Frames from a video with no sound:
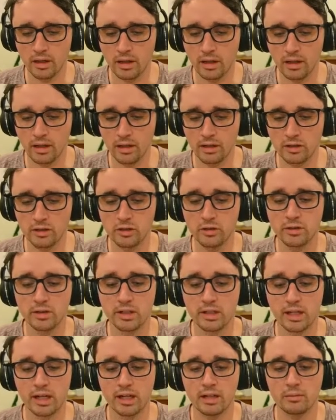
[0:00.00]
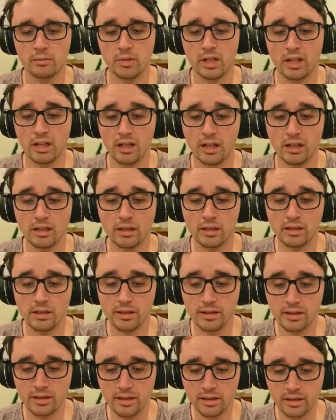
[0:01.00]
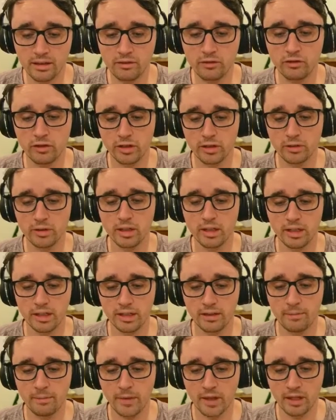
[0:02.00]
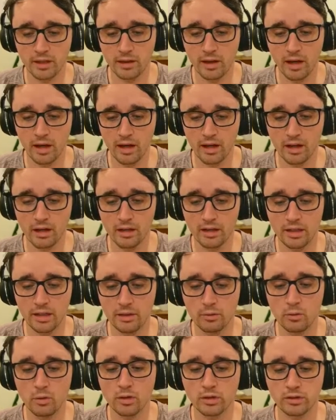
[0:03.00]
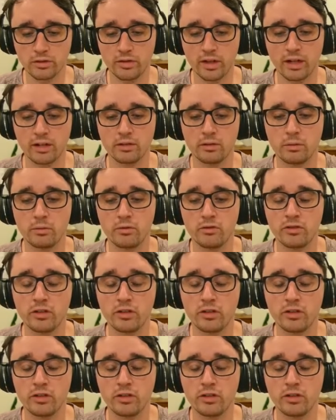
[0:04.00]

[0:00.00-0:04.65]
during the game, and frequently he was found further